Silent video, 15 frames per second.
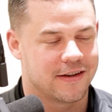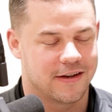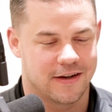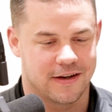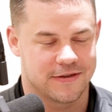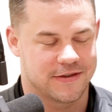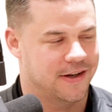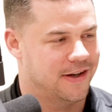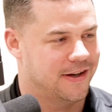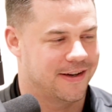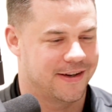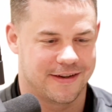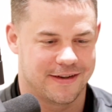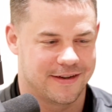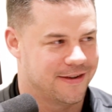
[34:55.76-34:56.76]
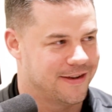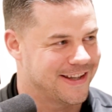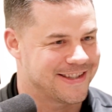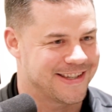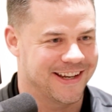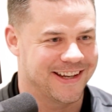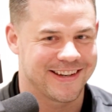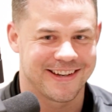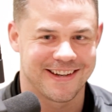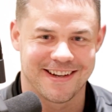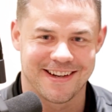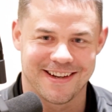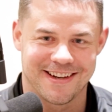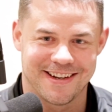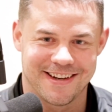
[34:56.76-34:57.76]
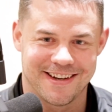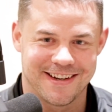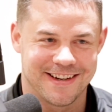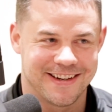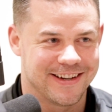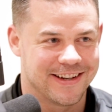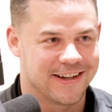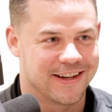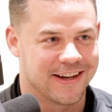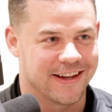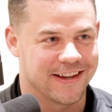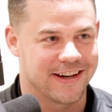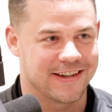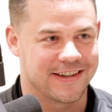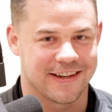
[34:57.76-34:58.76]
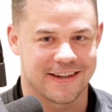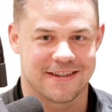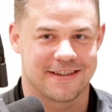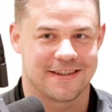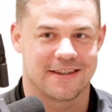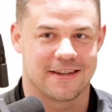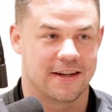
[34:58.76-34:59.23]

And I was like, that's it? And then